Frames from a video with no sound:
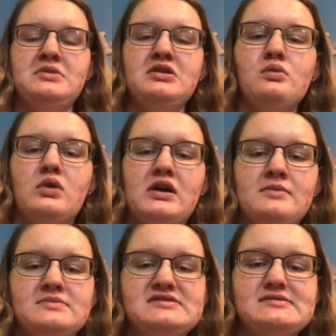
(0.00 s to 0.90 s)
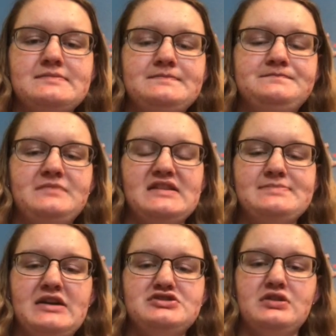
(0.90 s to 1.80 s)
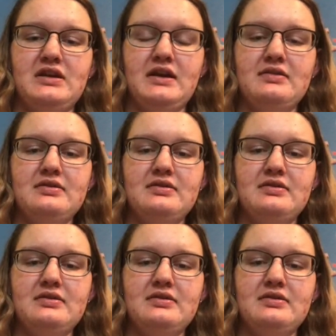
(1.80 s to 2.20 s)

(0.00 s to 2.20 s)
mealworms especially.